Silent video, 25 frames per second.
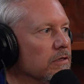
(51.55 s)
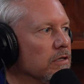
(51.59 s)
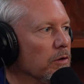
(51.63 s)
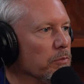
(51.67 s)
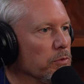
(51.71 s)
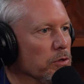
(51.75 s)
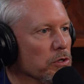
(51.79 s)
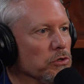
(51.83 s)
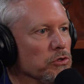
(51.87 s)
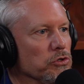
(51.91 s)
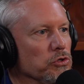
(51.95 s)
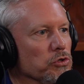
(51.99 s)

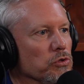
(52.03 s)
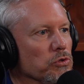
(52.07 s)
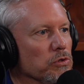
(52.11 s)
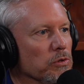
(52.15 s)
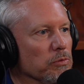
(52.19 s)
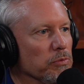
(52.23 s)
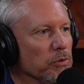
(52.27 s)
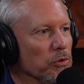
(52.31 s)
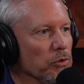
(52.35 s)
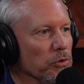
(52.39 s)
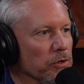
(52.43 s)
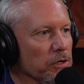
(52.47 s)
W-2
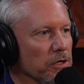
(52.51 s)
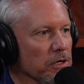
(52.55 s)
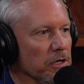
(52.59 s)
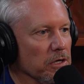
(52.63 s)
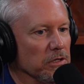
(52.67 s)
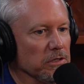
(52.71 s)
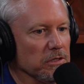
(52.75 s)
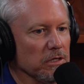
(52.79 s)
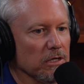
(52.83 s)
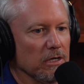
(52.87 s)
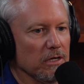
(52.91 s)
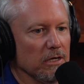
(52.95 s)

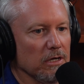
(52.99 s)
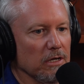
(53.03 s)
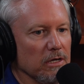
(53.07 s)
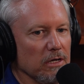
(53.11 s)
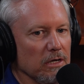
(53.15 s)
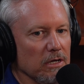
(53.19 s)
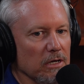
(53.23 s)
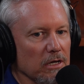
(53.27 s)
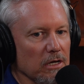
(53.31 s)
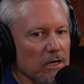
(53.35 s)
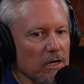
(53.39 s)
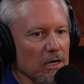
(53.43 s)
employees
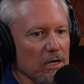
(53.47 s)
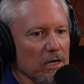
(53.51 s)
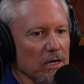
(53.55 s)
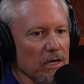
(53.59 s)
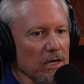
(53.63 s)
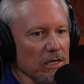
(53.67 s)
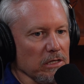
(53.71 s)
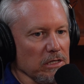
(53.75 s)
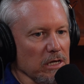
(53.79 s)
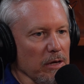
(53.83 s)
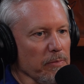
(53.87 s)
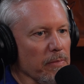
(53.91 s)

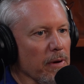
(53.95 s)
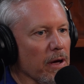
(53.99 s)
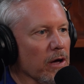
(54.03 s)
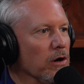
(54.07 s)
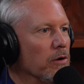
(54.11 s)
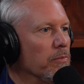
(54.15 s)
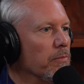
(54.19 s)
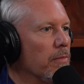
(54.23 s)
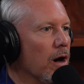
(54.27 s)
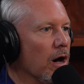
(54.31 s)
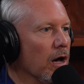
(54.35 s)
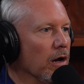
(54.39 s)
is a better
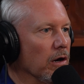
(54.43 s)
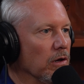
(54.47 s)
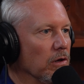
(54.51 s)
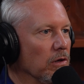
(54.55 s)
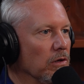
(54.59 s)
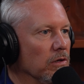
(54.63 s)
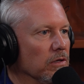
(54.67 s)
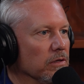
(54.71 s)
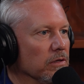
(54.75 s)
model